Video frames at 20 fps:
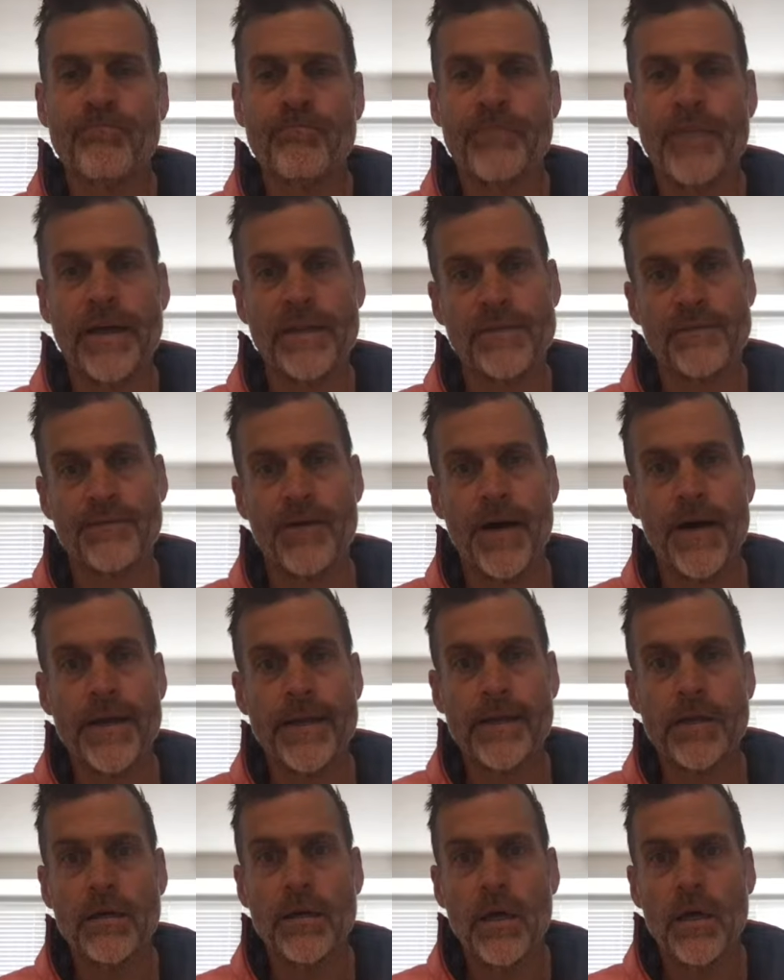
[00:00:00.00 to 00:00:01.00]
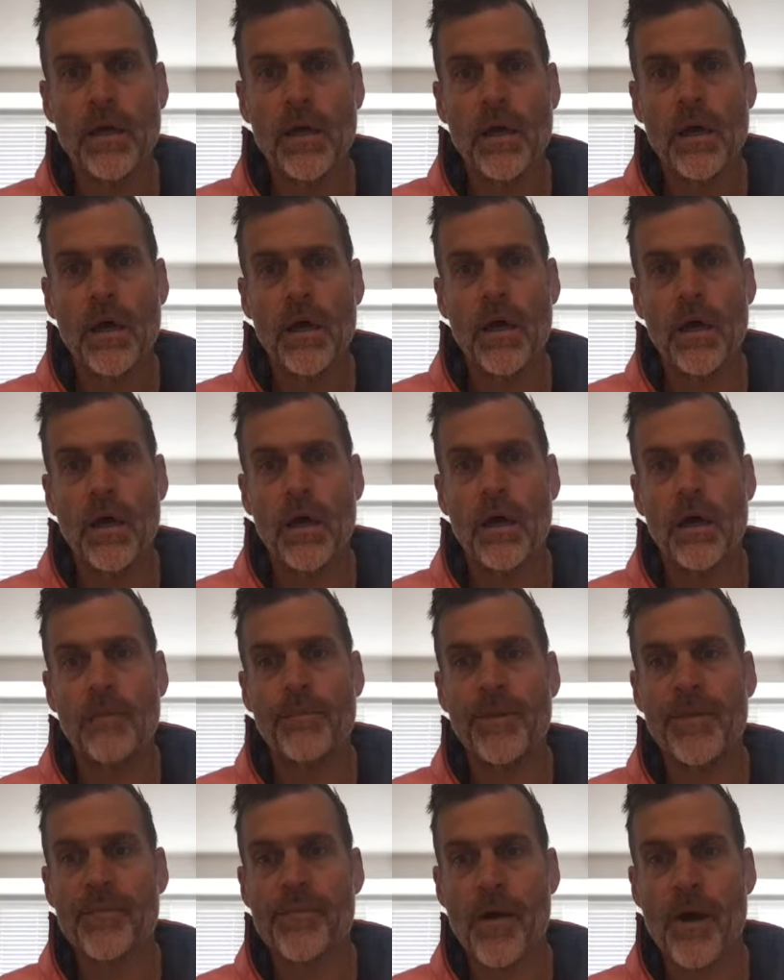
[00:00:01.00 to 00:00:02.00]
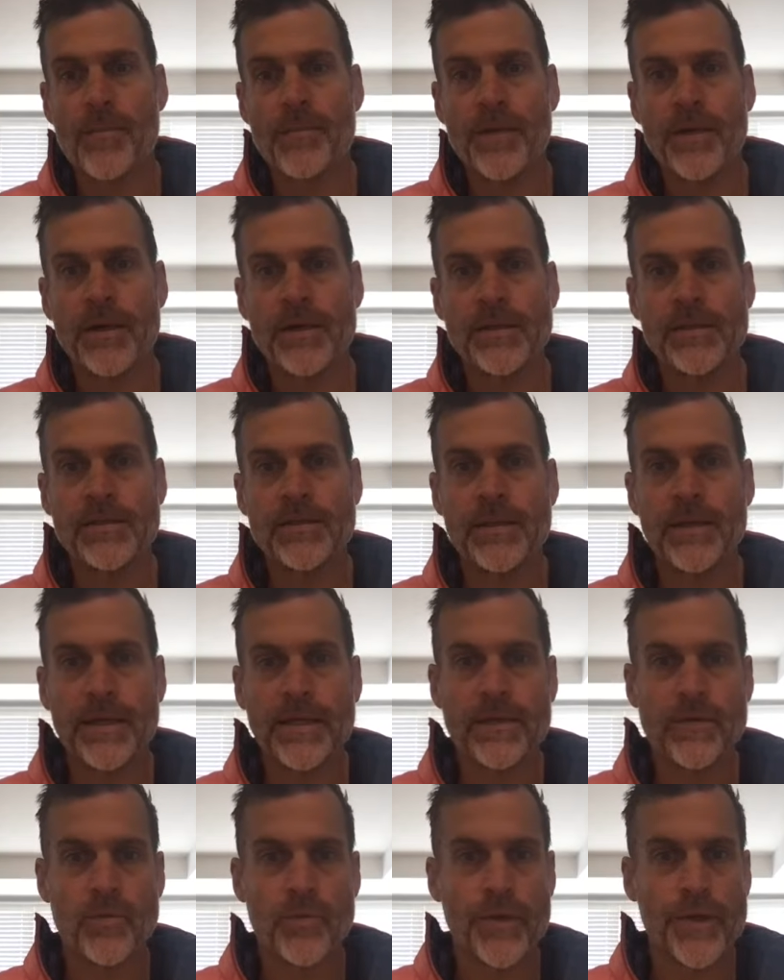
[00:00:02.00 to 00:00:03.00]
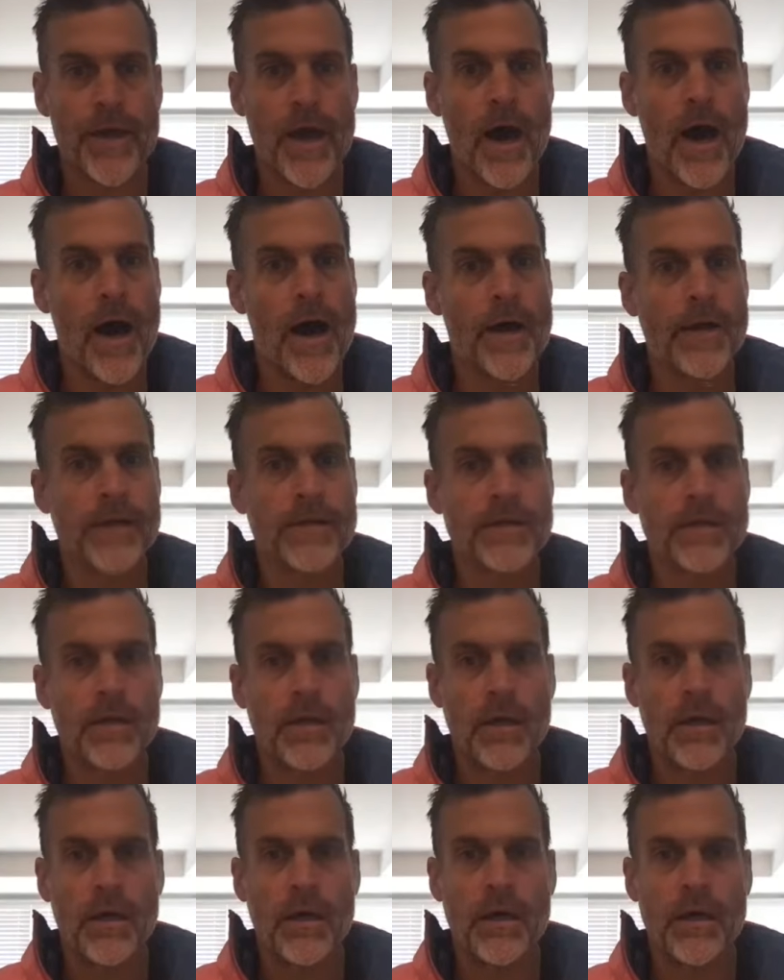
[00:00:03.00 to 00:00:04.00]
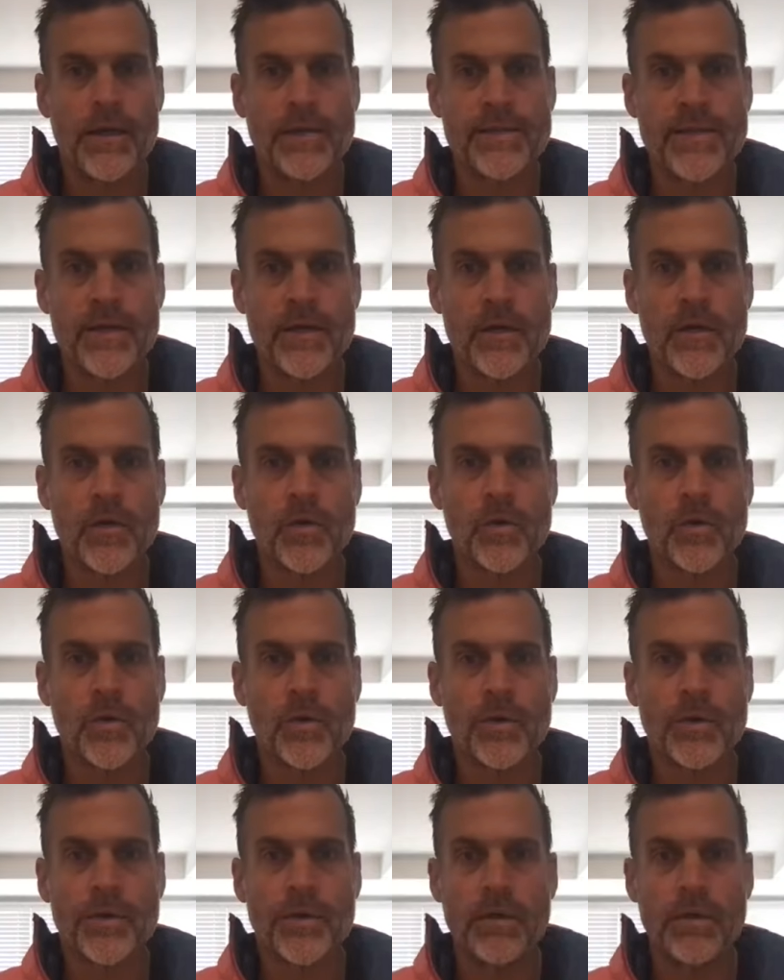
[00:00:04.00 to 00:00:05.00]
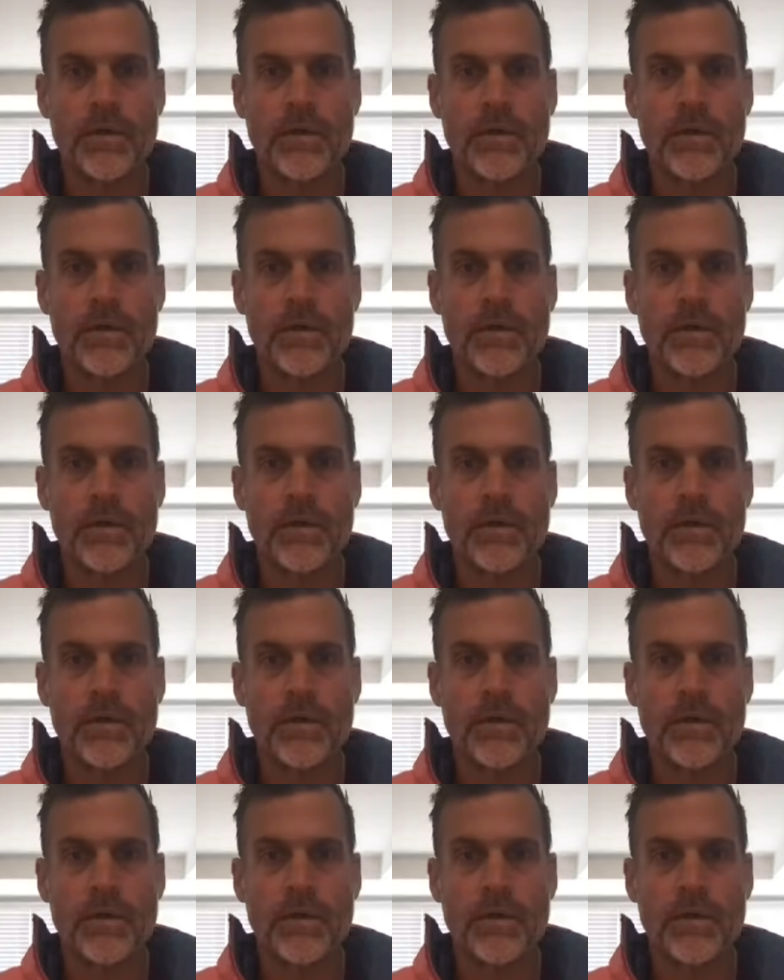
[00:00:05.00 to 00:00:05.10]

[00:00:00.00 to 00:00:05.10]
That's fine, but the problem is it gets really hot. It is air cooled.